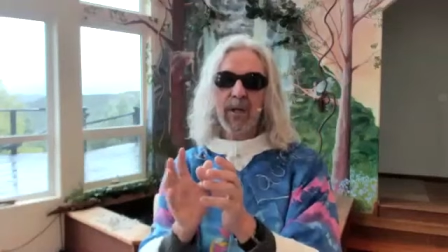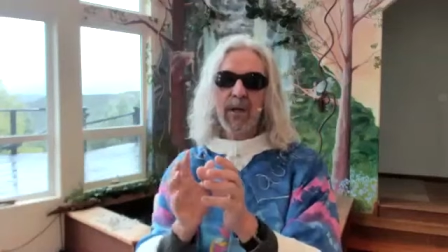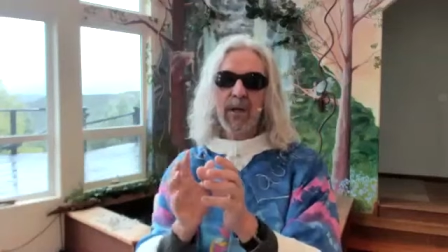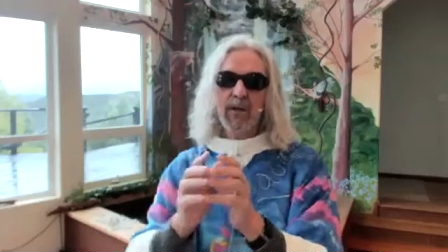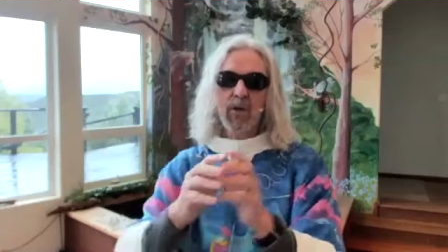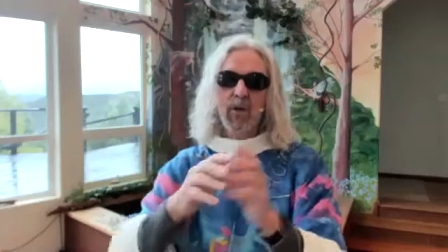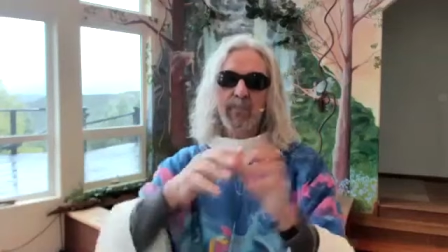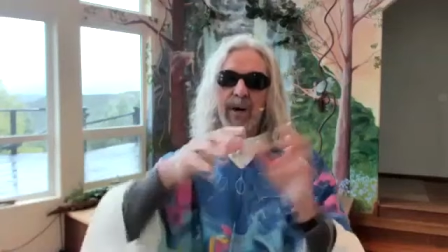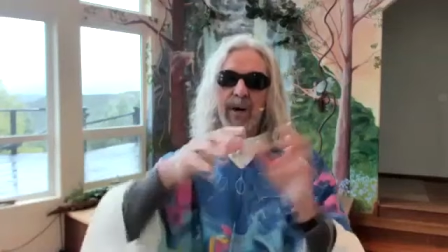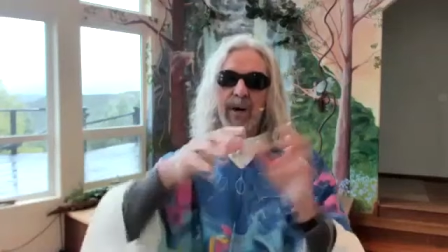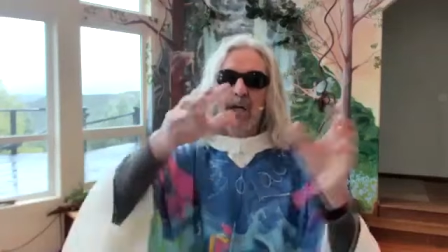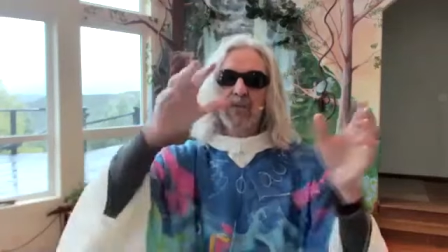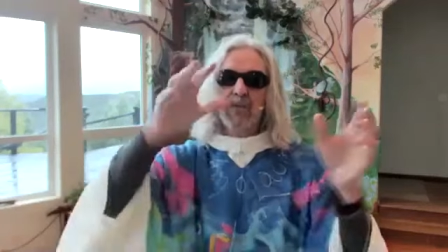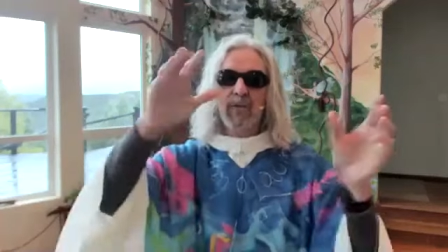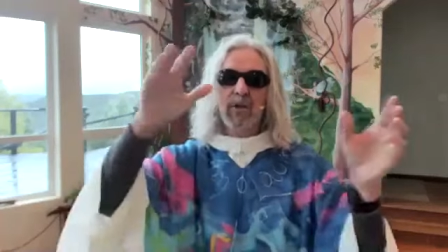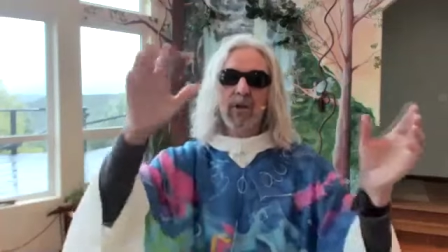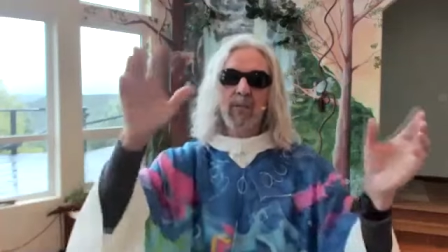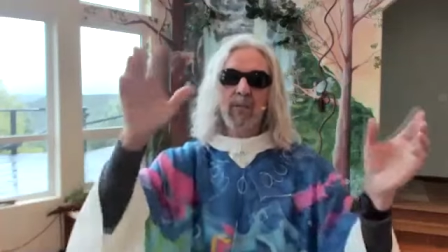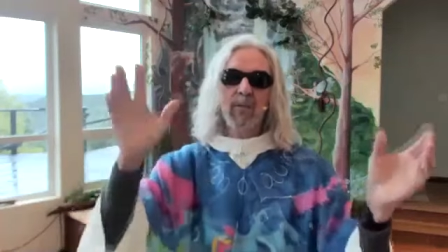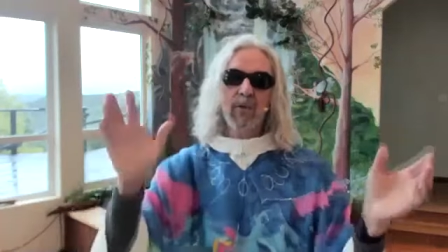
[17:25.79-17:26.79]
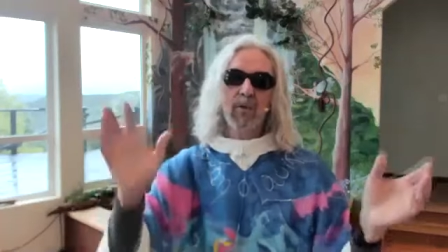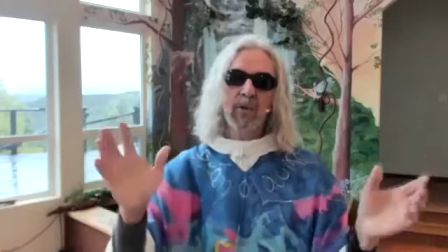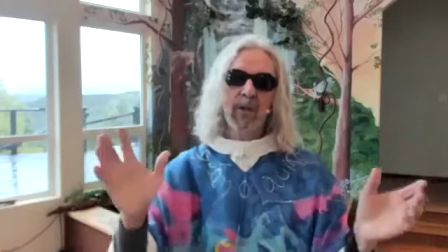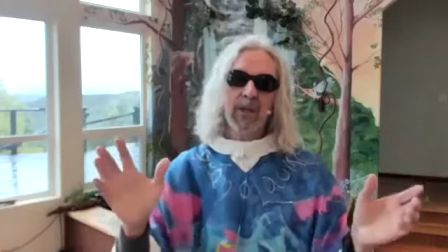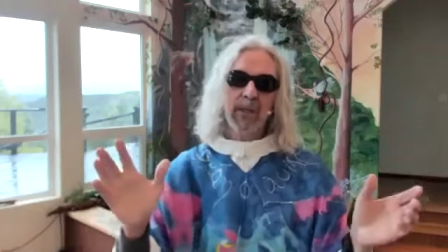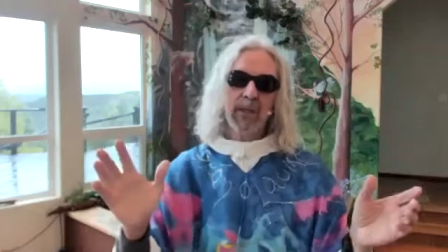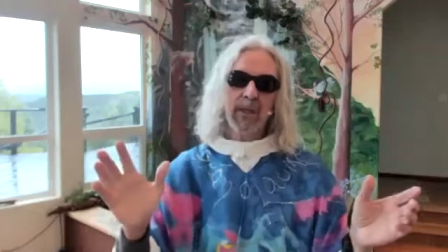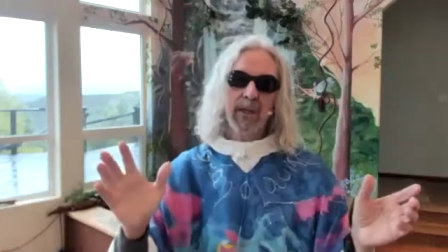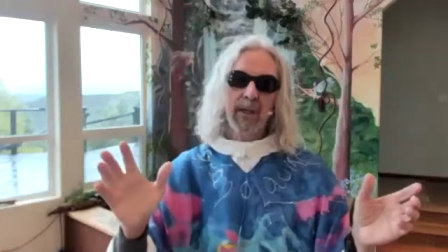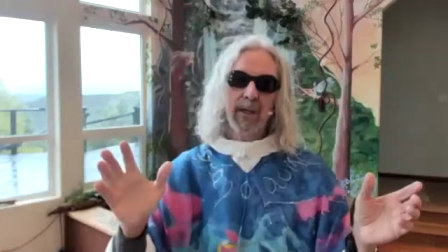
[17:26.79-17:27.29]
You're part of a
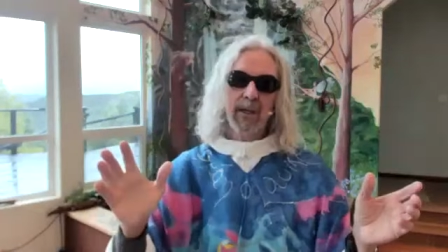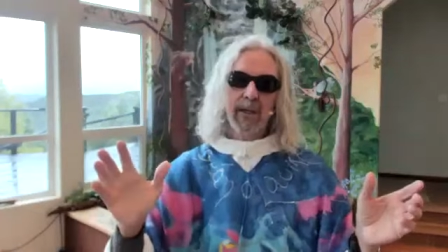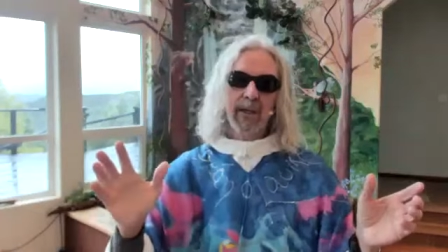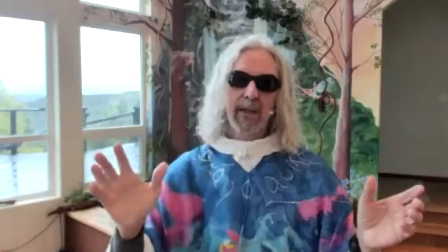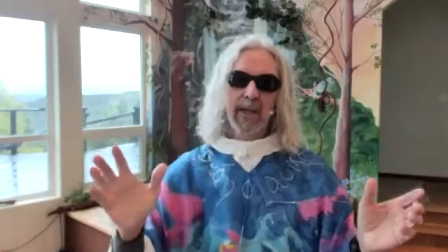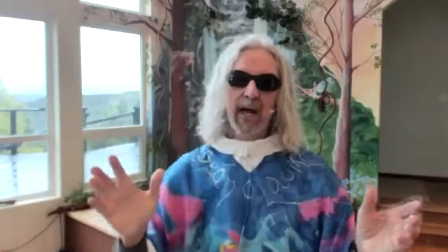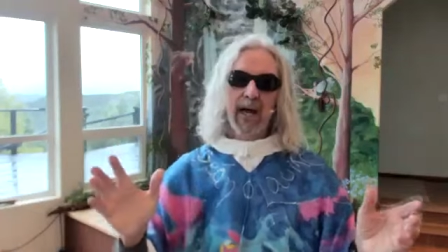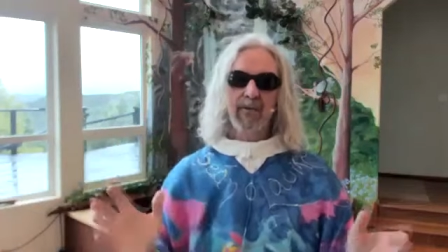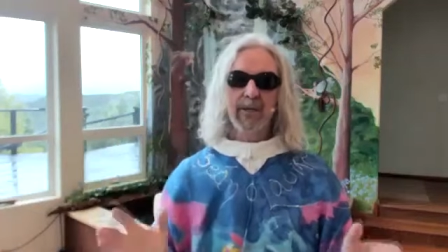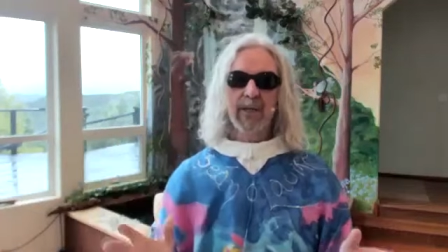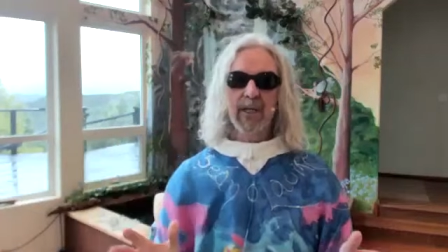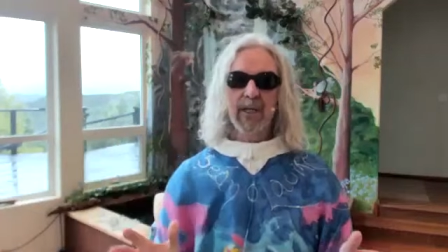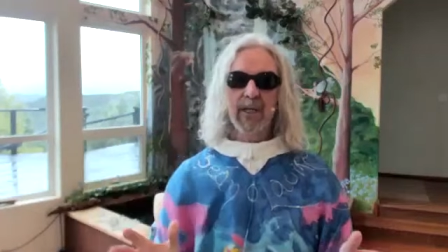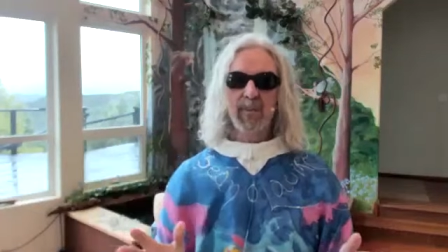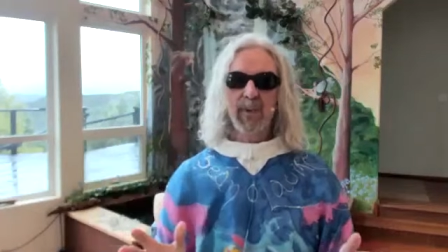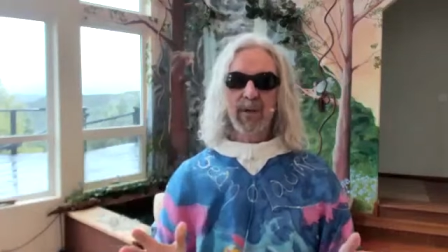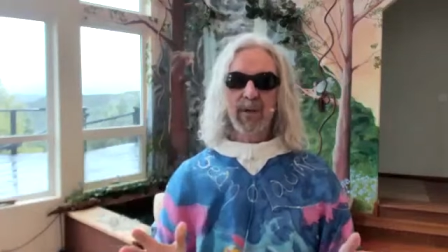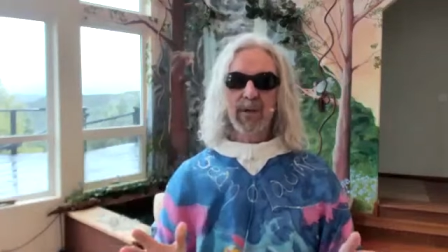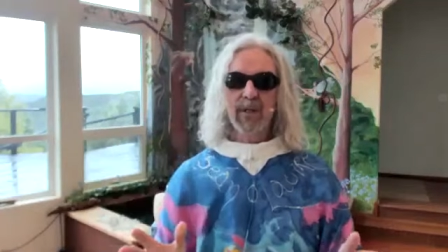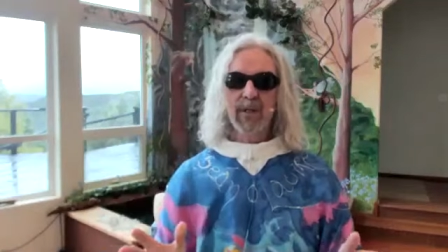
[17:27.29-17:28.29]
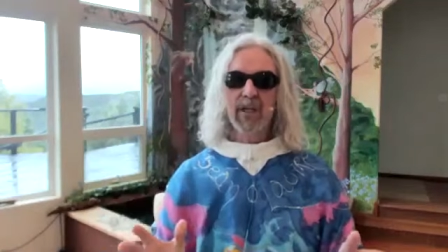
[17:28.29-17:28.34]
community having an experience,